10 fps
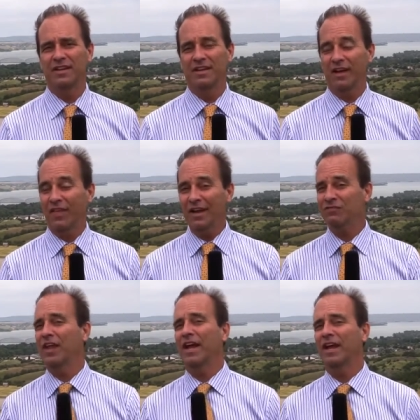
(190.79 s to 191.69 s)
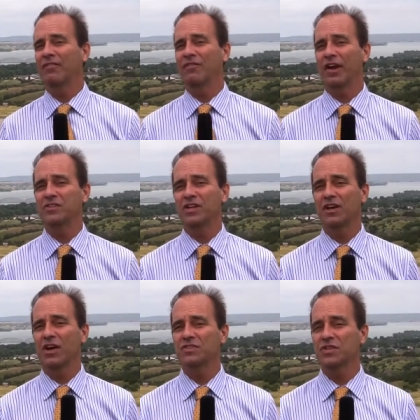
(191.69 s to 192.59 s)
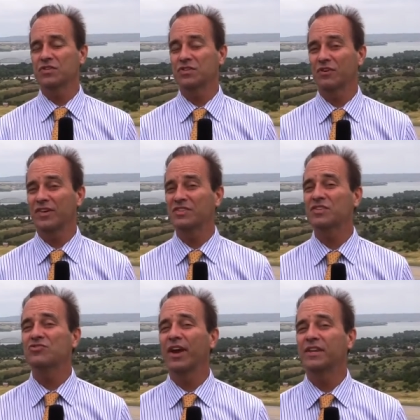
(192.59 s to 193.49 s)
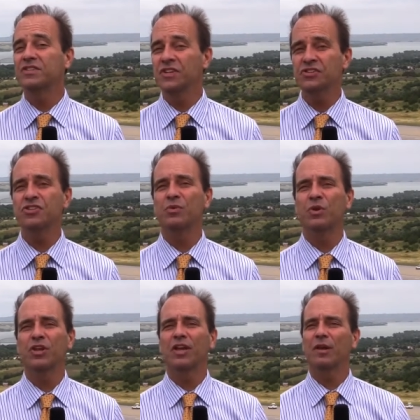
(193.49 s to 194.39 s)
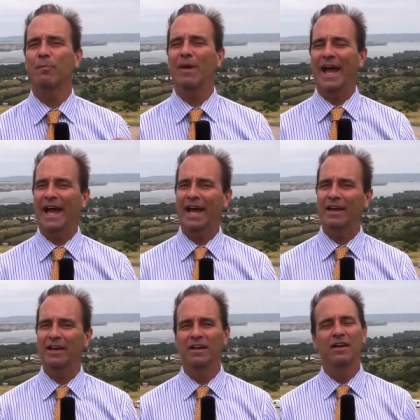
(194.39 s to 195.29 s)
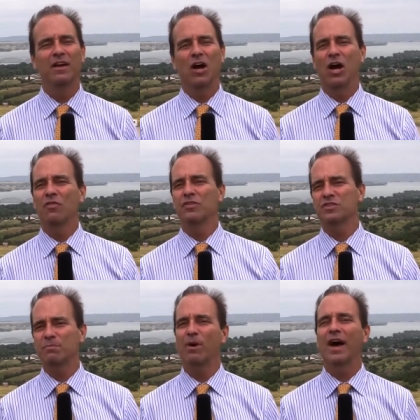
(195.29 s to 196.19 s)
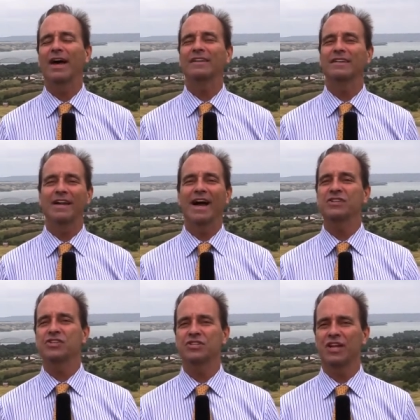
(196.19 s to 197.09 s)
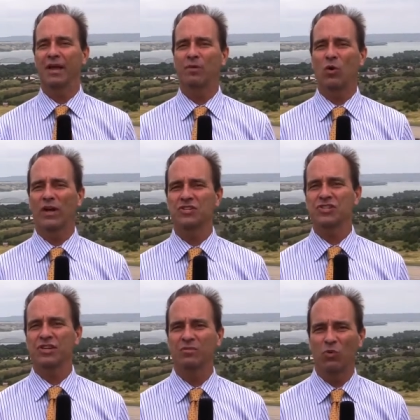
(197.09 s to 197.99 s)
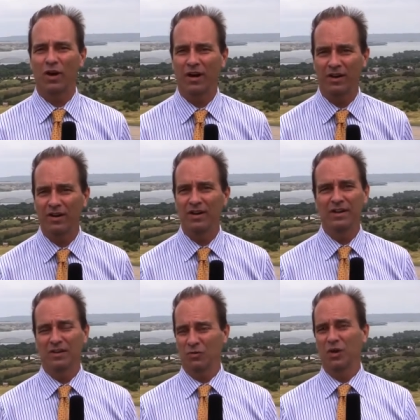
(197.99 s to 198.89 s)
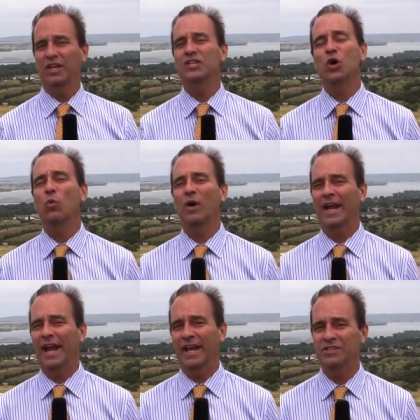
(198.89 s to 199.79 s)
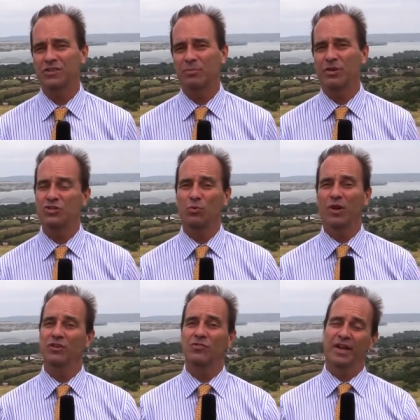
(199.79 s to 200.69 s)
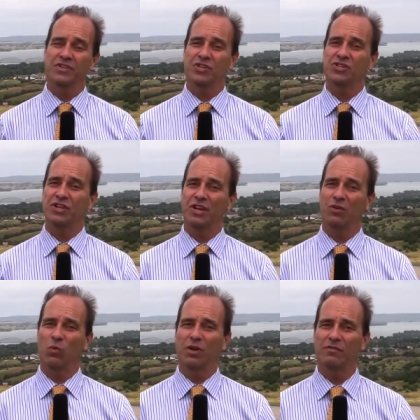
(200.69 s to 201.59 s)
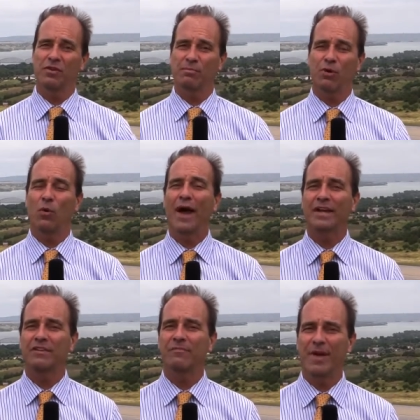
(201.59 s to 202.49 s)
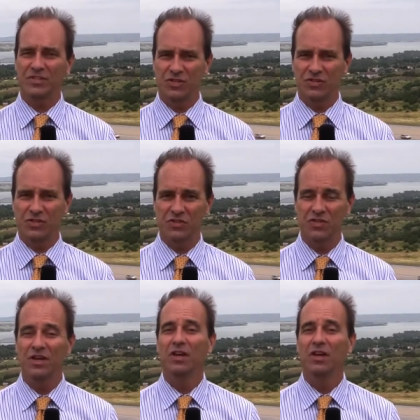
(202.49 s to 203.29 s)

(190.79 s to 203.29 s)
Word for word: Now, that flagging phrase can also serve as a transition when you get a bad, on-the-spot, gotcha type question where you really don't want to answer, but you want to transition into one of your proactive messages.